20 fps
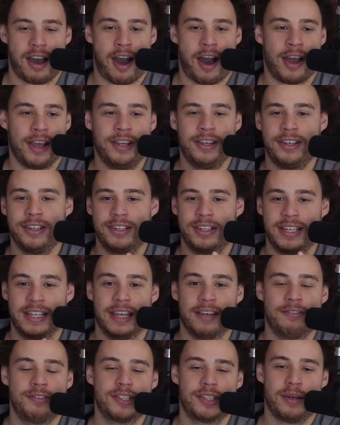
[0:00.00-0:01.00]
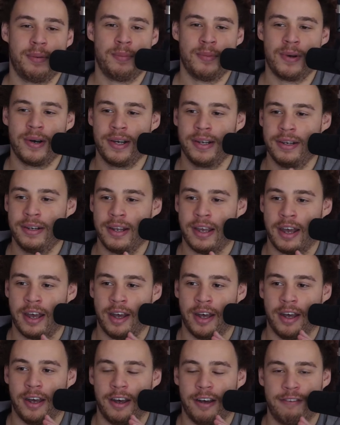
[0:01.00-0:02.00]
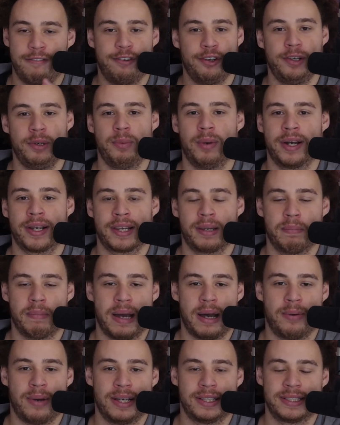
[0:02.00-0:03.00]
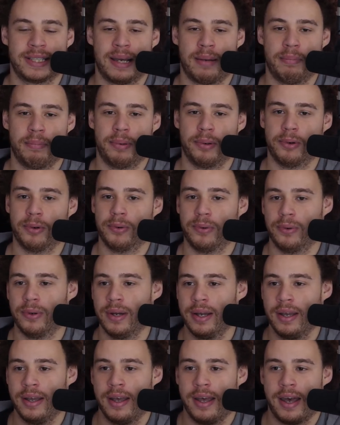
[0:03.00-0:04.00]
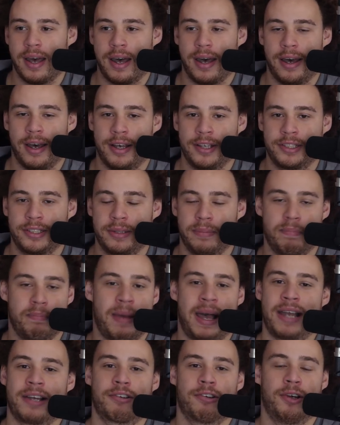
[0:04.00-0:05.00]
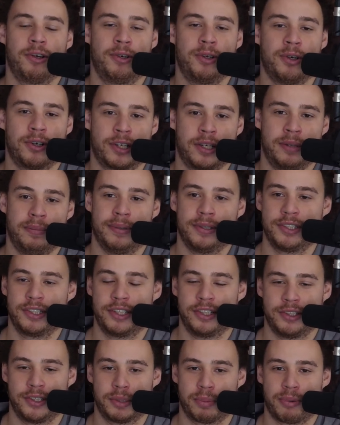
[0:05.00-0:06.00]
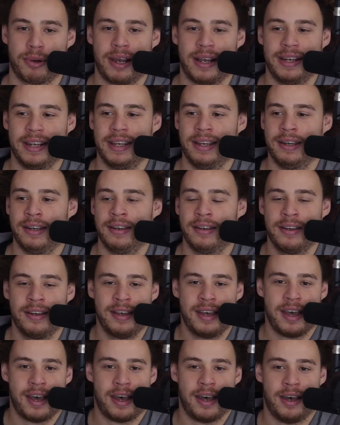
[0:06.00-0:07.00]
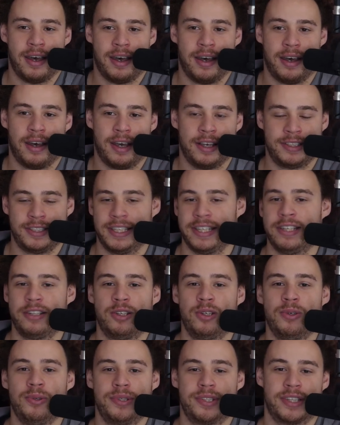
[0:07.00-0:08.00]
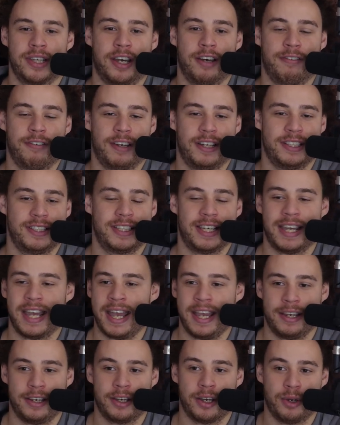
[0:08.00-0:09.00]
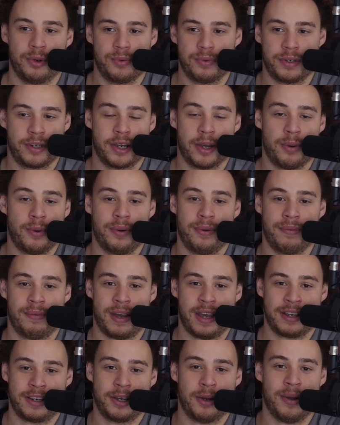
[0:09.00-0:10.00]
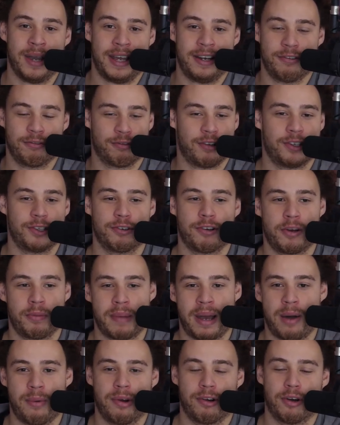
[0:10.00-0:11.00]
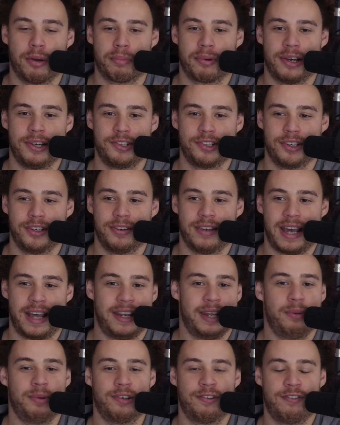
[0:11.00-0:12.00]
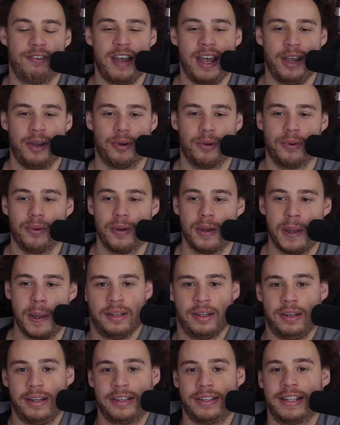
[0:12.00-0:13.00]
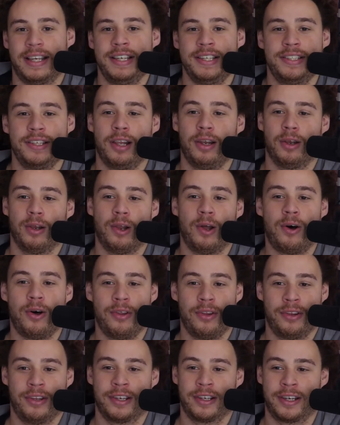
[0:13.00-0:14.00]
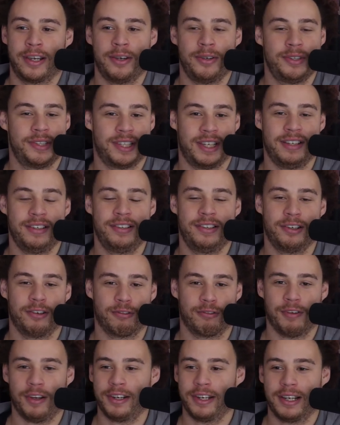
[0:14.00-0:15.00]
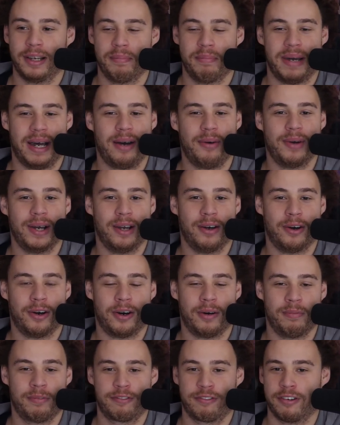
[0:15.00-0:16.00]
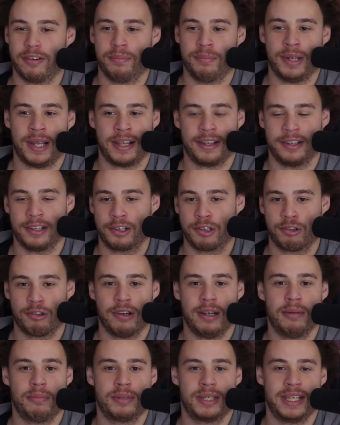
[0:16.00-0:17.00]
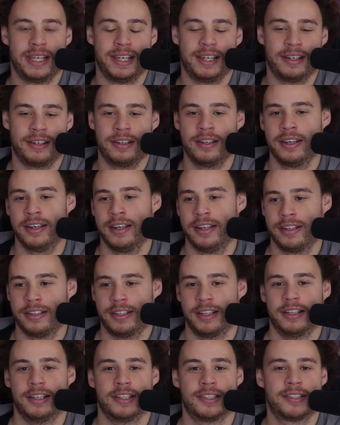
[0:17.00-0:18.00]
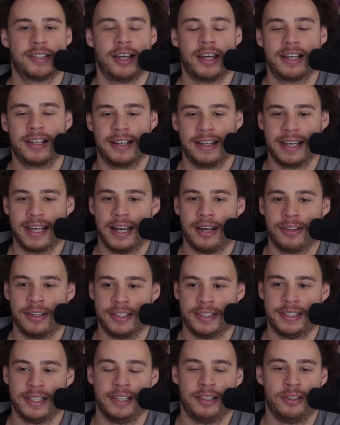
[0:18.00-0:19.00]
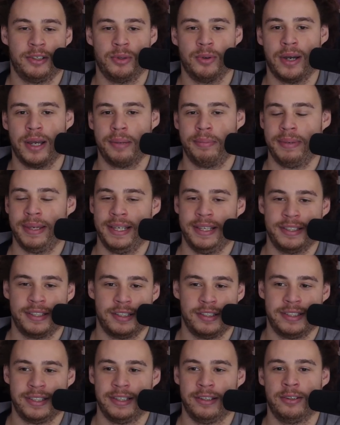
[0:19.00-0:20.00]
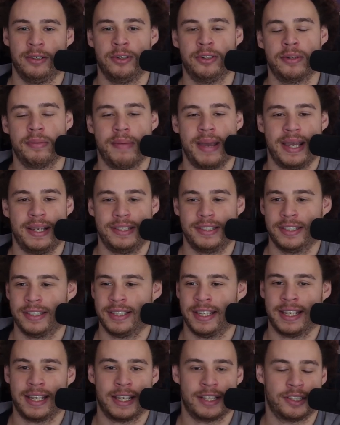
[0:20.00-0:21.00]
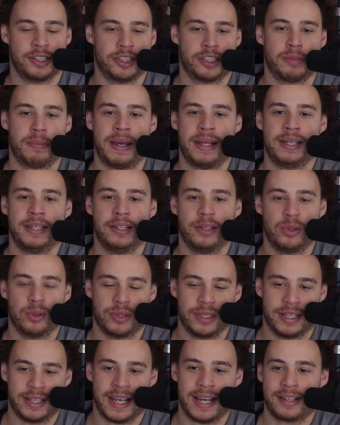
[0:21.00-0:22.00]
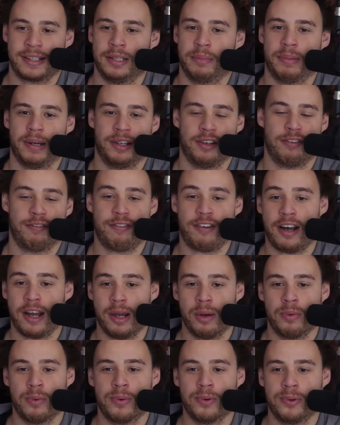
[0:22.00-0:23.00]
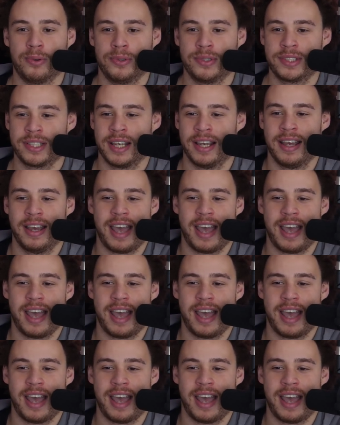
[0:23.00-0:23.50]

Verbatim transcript: I could give someone uh, a fully working malware sample, uh, some macro documents to spread it, uh, a C2 server, and say, "Hey, go go uh, go ahead and run your own malware operation," and they would fail. Like, there's a lot that goes into running a malware op, from like the crypting to the cycling out the C2 IPs and C2 domains as they get suspended or detected by the firewalls